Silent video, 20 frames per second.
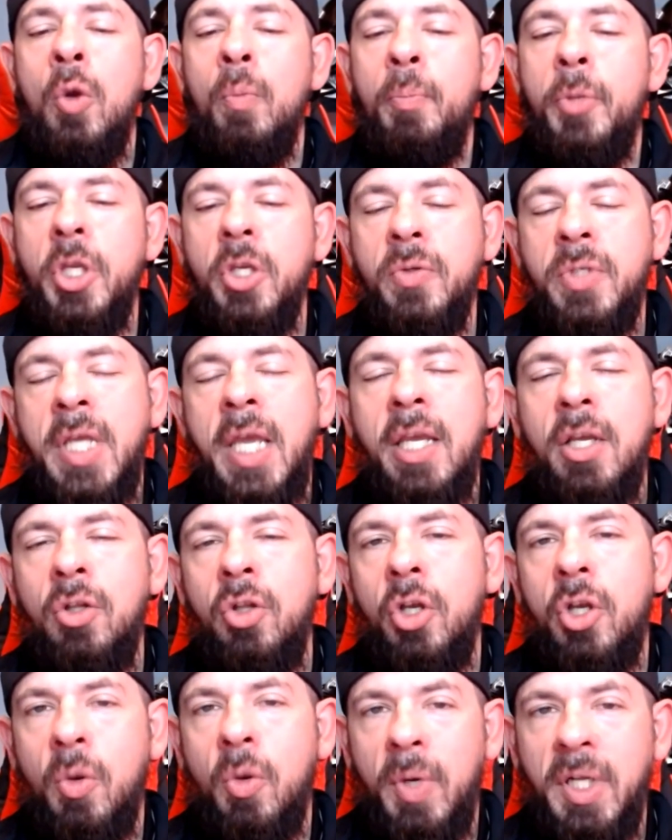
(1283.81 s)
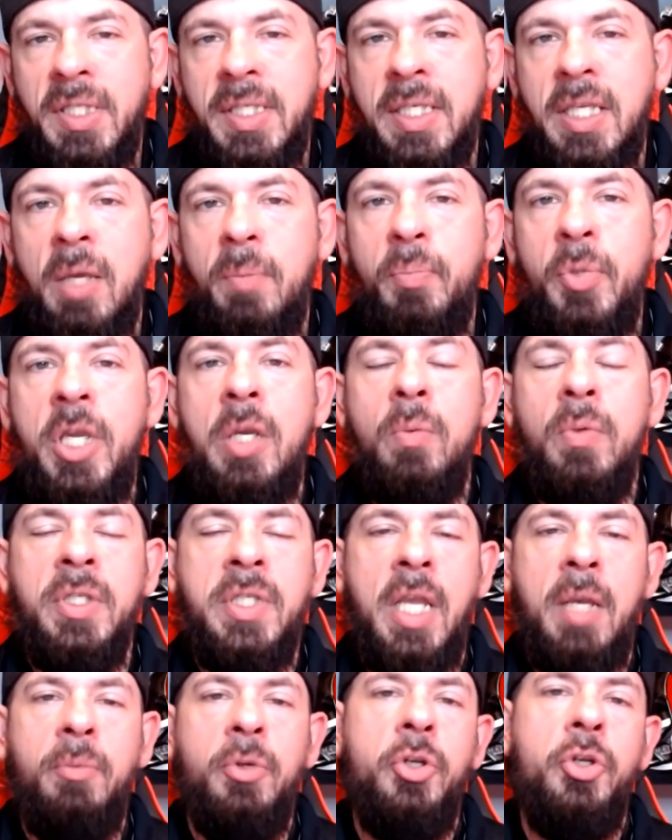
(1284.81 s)
But you take a look at what Skip Peete
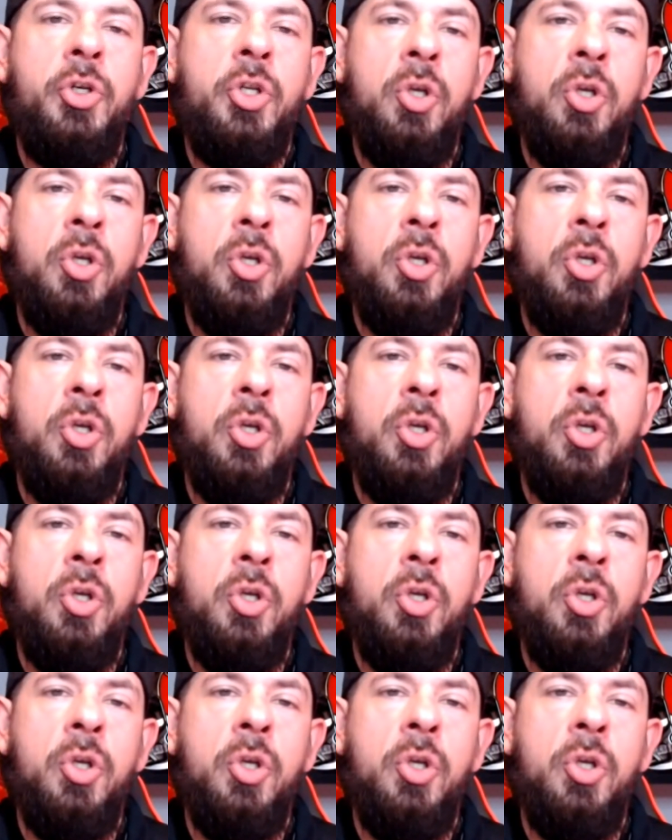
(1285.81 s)
was able to